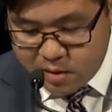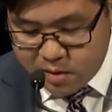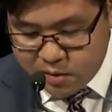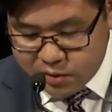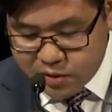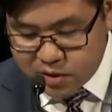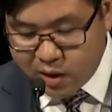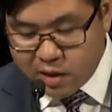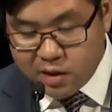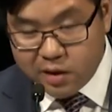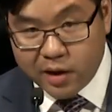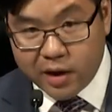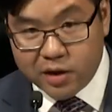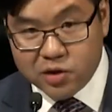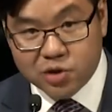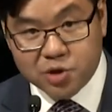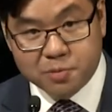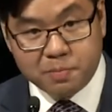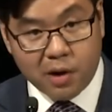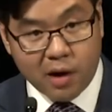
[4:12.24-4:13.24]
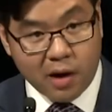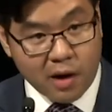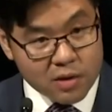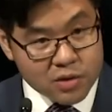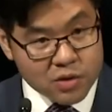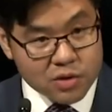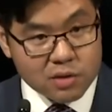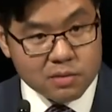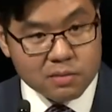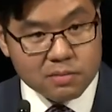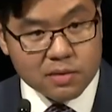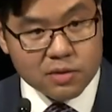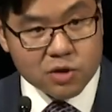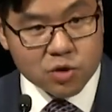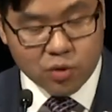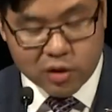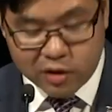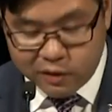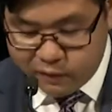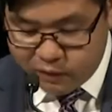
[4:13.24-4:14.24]
The Saturday just passed, the
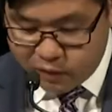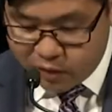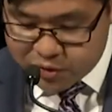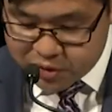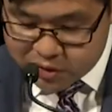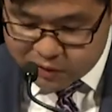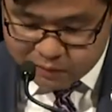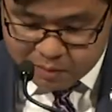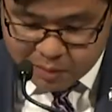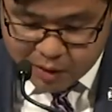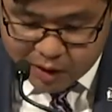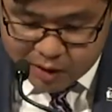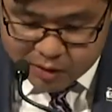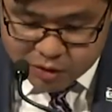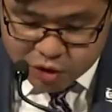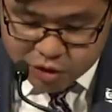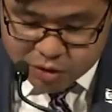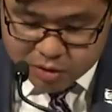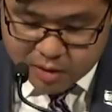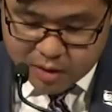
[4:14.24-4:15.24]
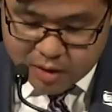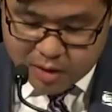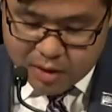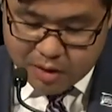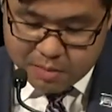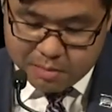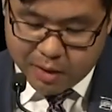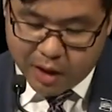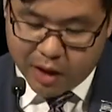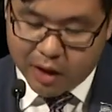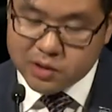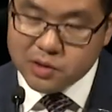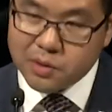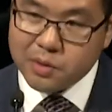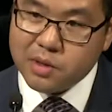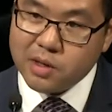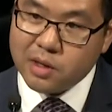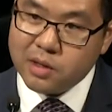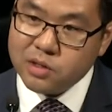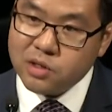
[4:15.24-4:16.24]
21st of March,
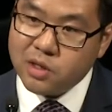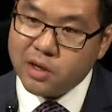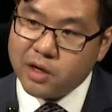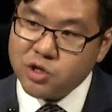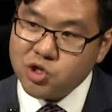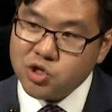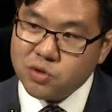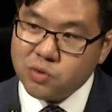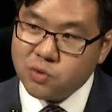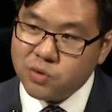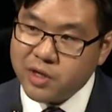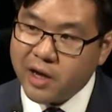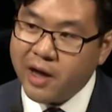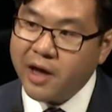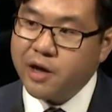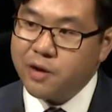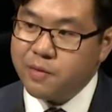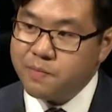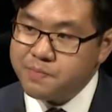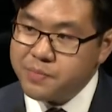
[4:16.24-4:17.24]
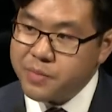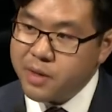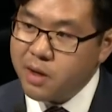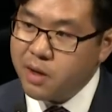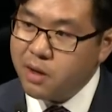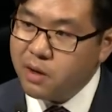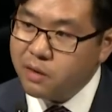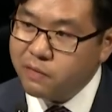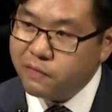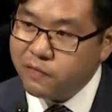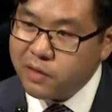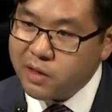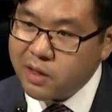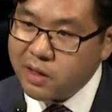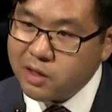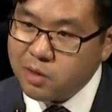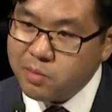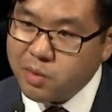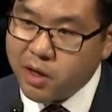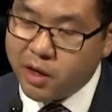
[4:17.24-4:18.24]
marked the International Day for the
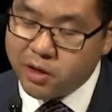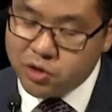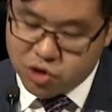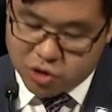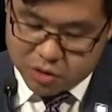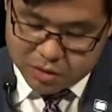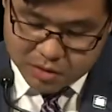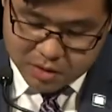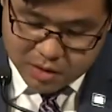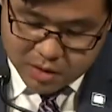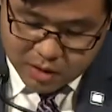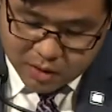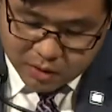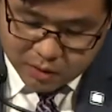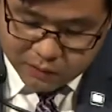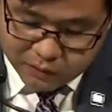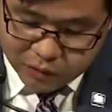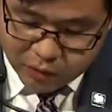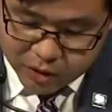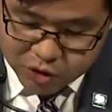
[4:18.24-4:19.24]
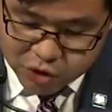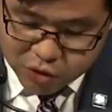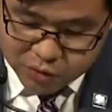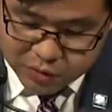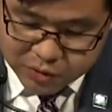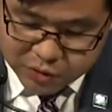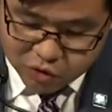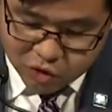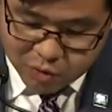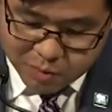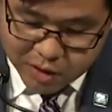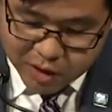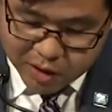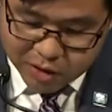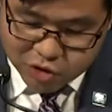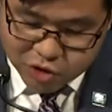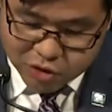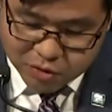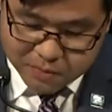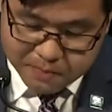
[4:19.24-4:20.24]
Elimination of Racial
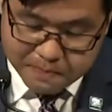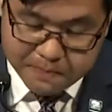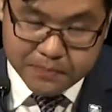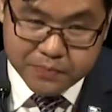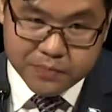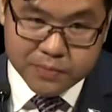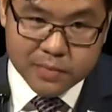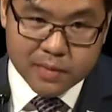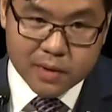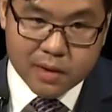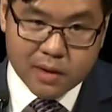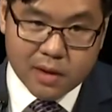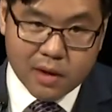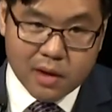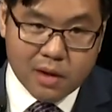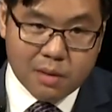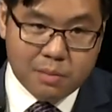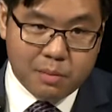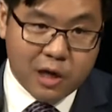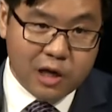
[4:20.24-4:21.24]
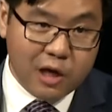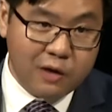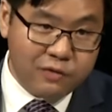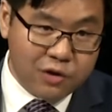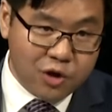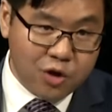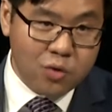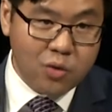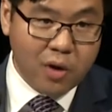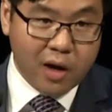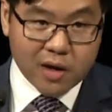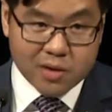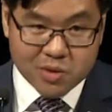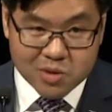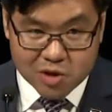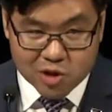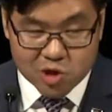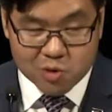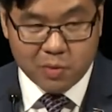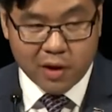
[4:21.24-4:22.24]
Discrimination. Many of you, I
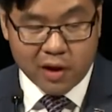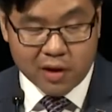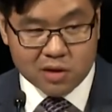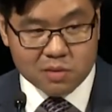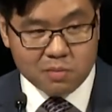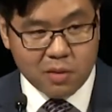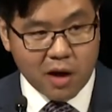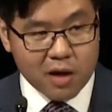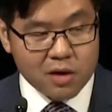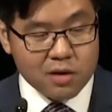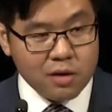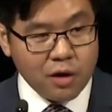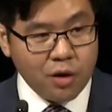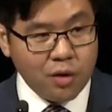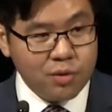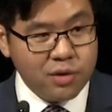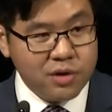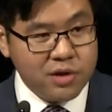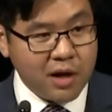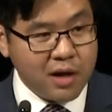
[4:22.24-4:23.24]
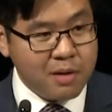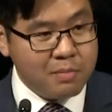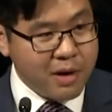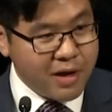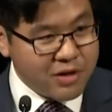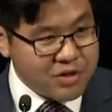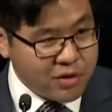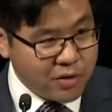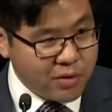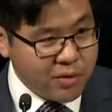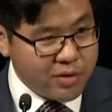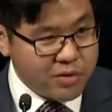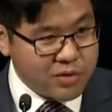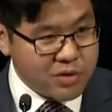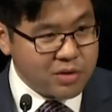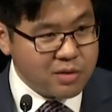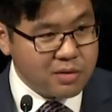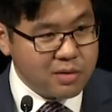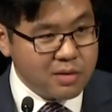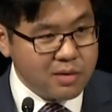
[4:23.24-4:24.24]
suspect, might know the day better
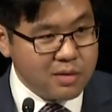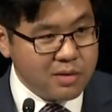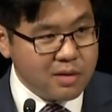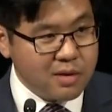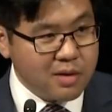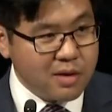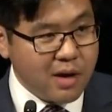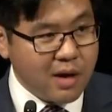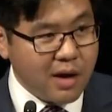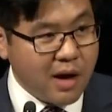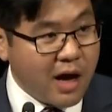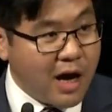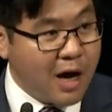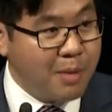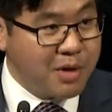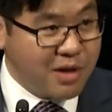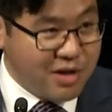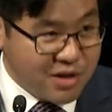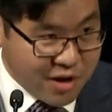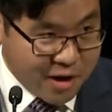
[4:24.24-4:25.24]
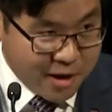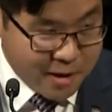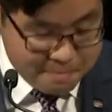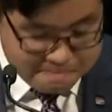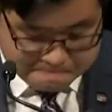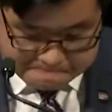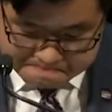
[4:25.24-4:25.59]
as Harmony Day.